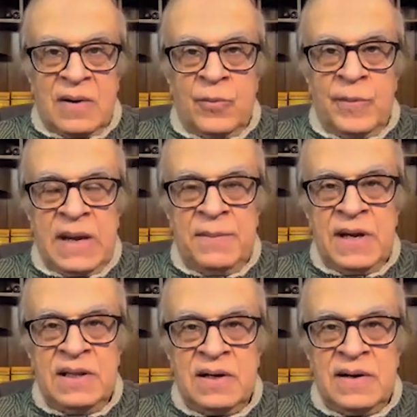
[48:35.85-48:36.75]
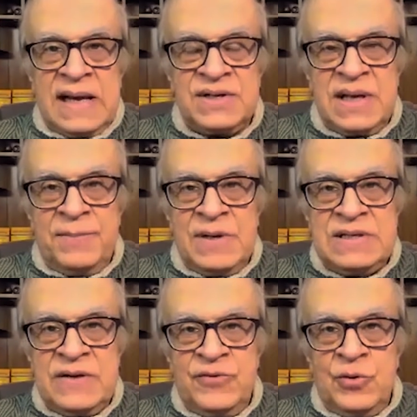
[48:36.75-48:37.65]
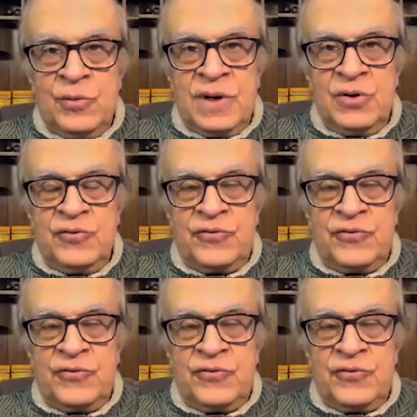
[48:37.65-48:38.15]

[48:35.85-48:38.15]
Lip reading: Maybe the next step is, if you were to